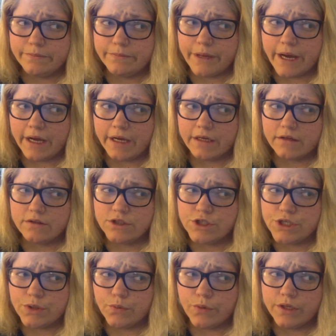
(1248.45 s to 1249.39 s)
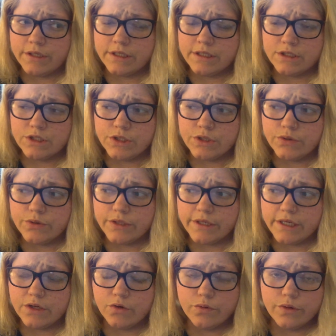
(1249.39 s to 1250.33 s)
back she went into
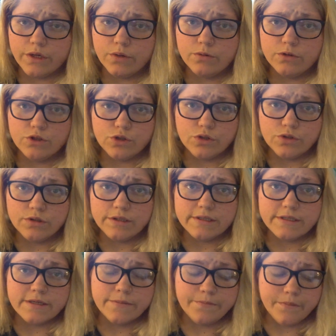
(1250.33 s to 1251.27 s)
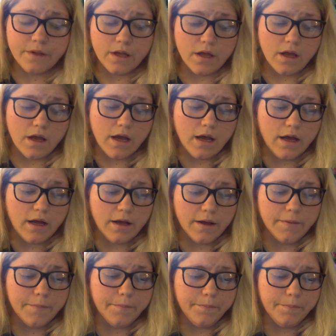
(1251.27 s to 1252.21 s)
a career with journalism
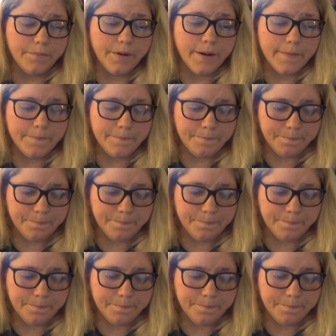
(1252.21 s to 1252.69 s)
um, but